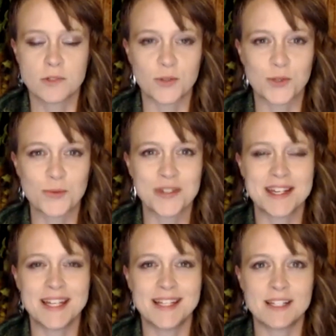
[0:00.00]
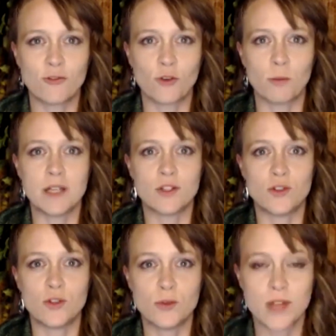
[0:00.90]
So it's really easy for me to
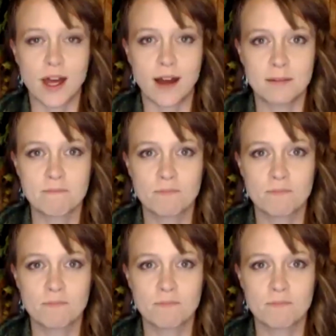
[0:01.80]
do that